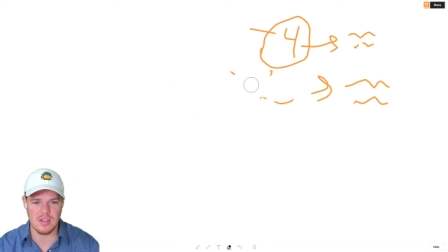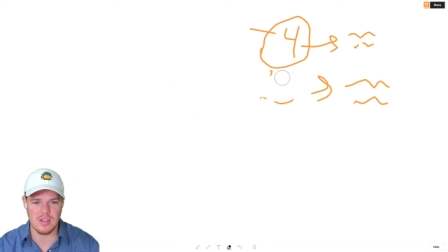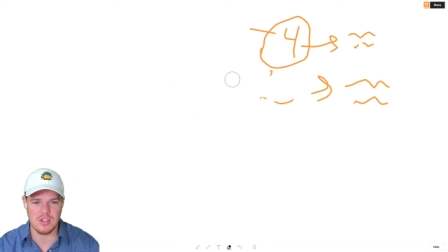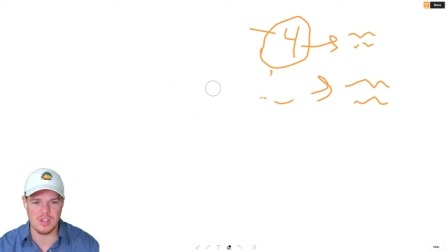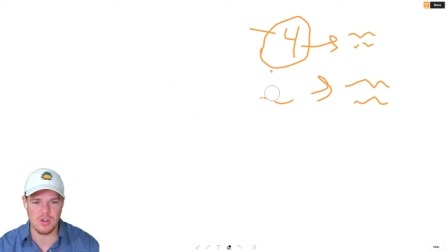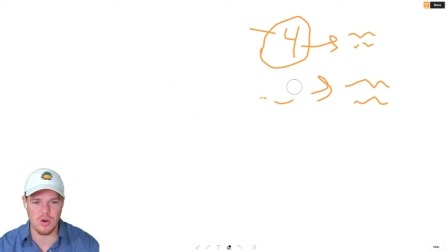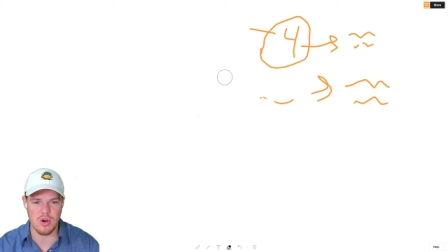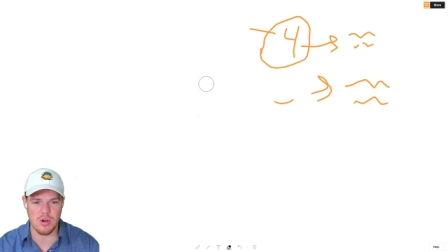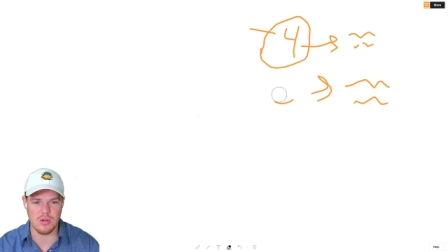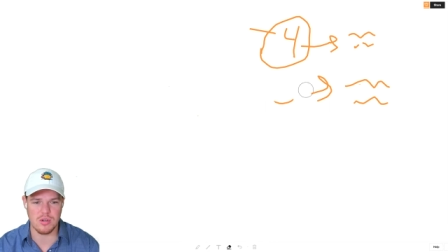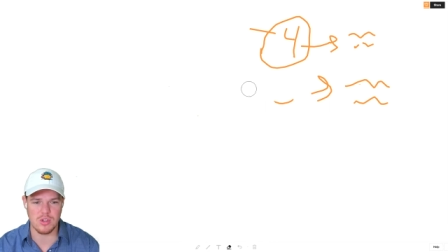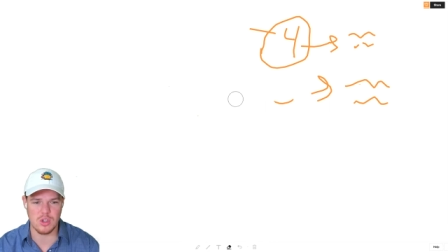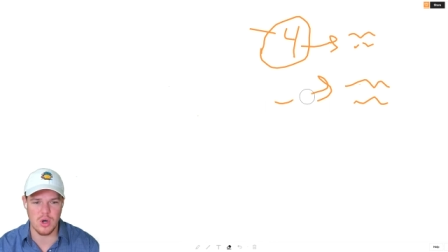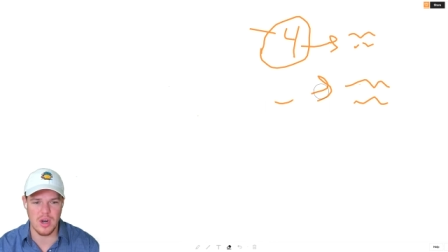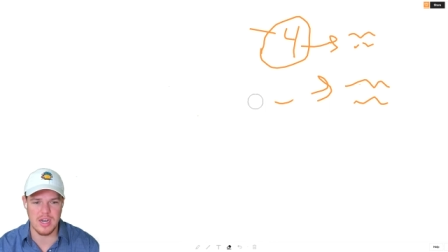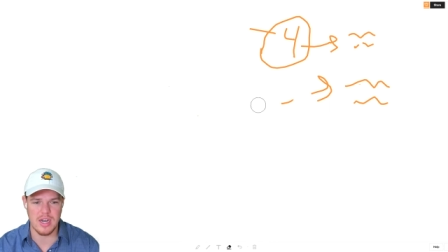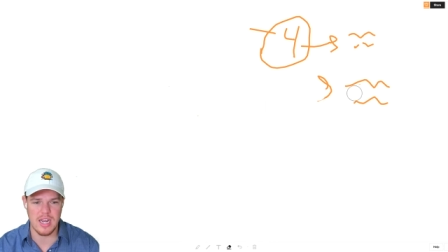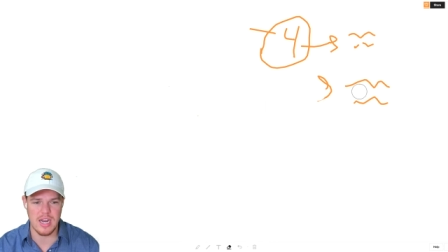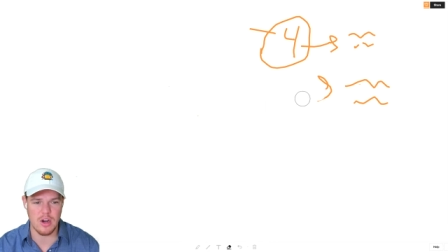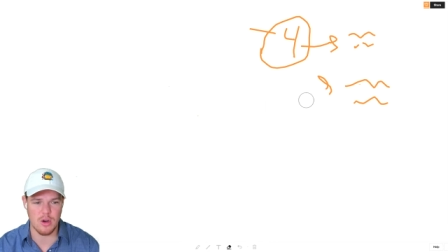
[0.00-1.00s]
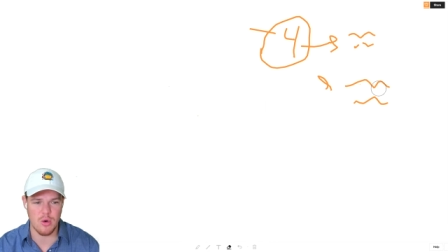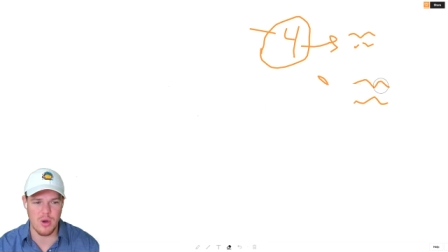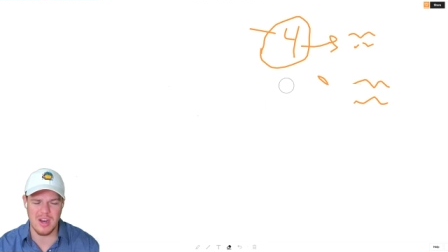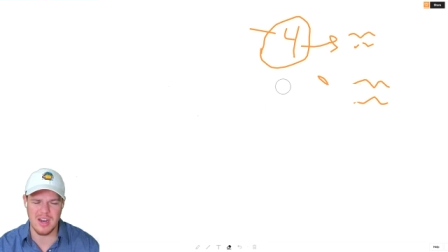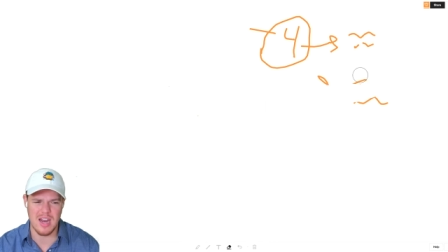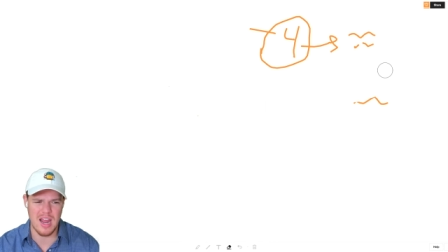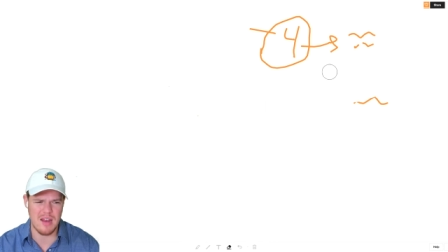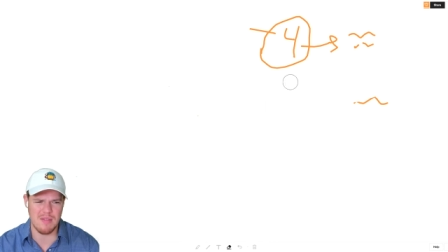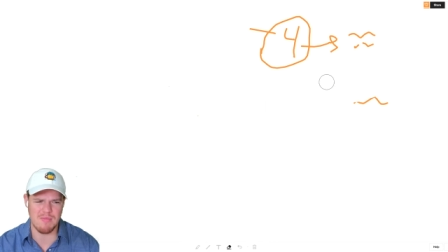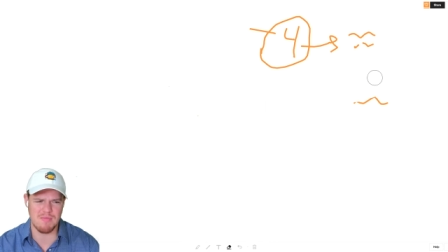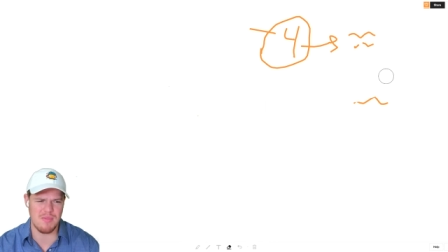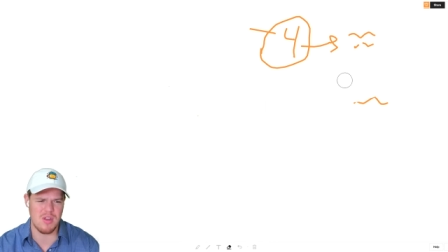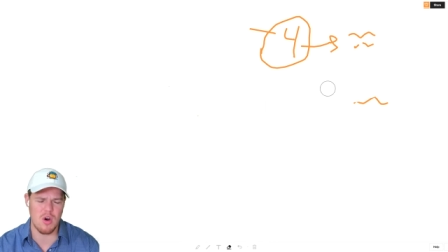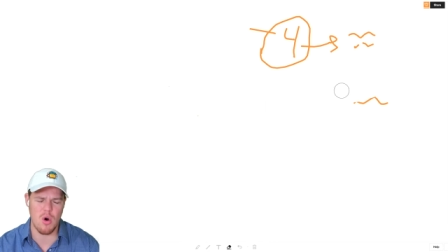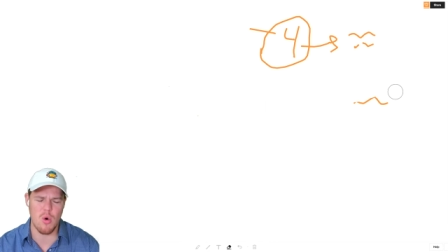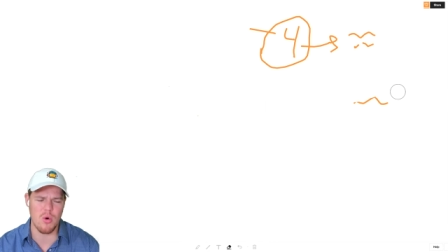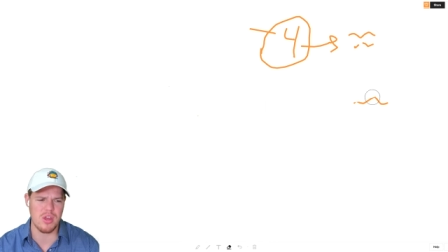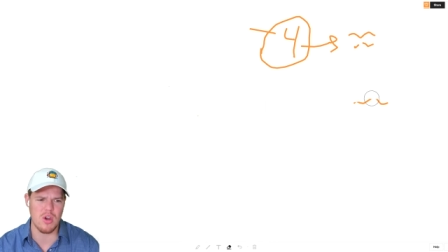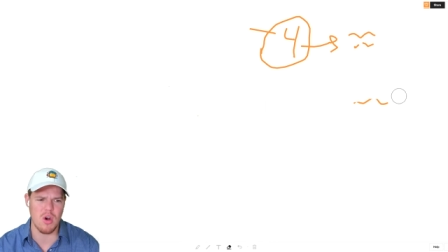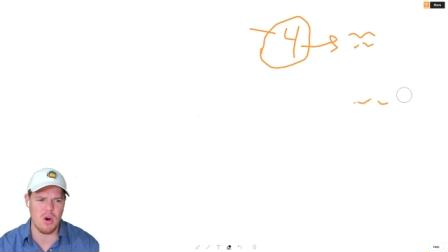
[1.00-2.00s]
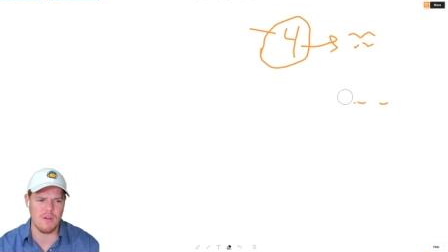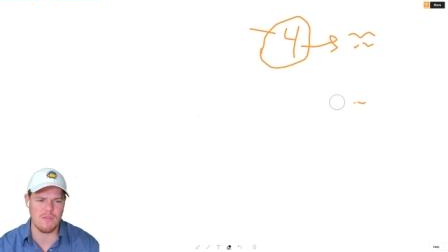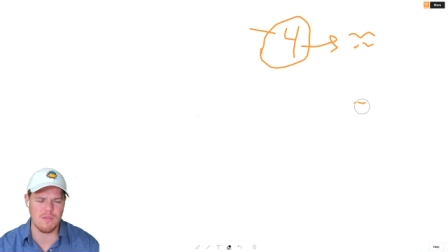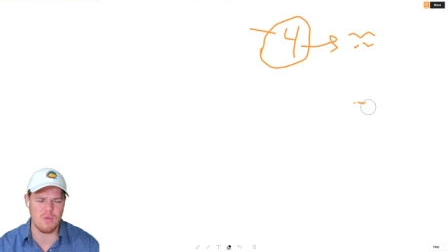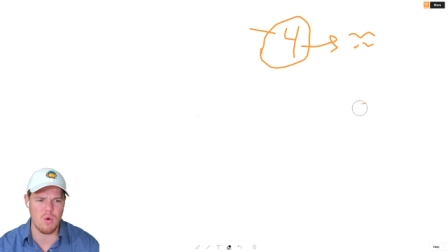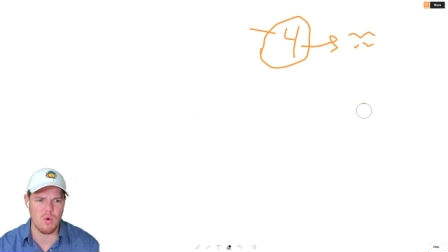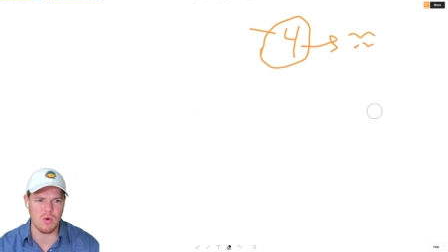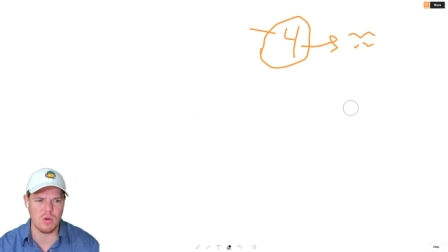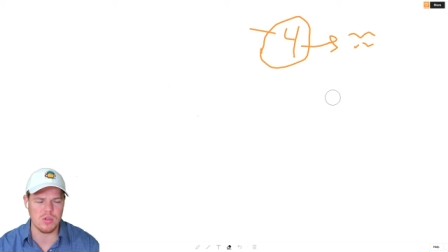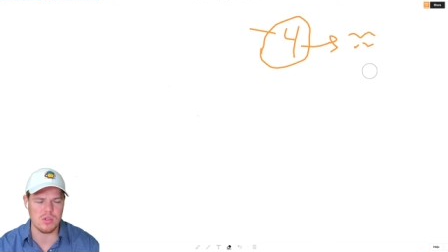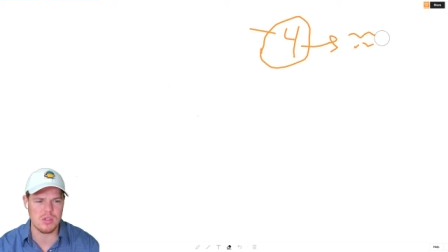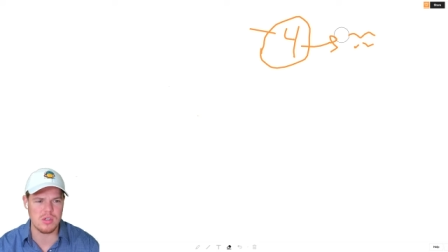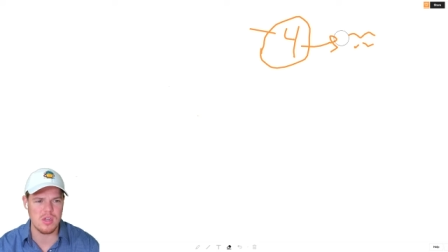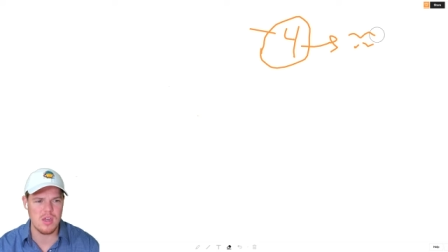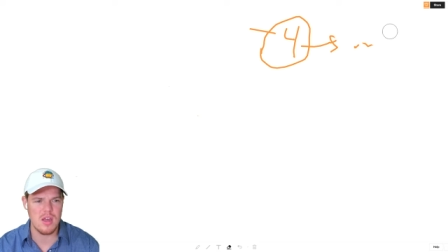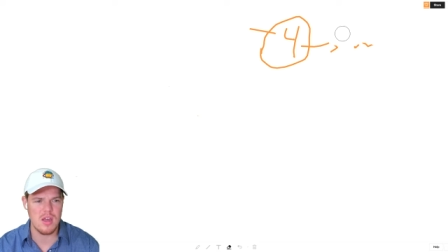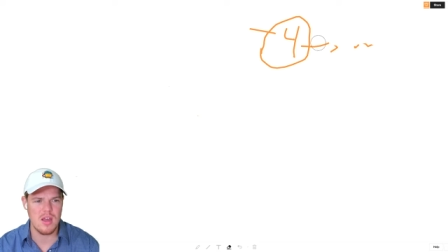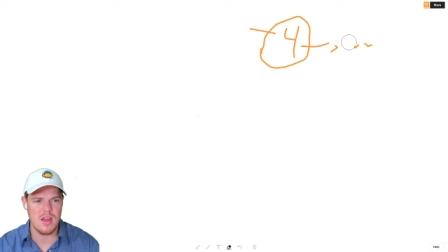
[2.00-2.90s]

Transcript: start trying to integrate it, and they already are, of course,